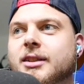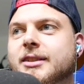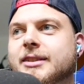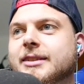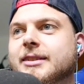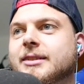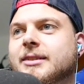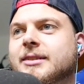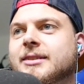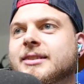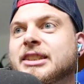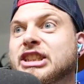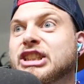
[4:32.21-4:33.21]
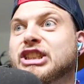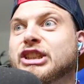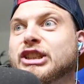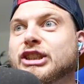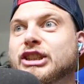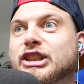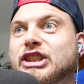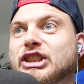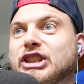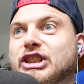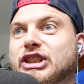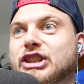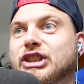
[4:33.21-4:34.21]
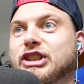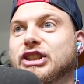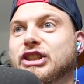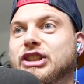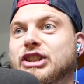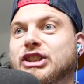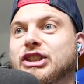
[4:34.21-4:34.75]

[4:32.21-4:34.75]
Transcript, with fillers: Yeah. Here we go. Here we go. They're, they're knocking it back.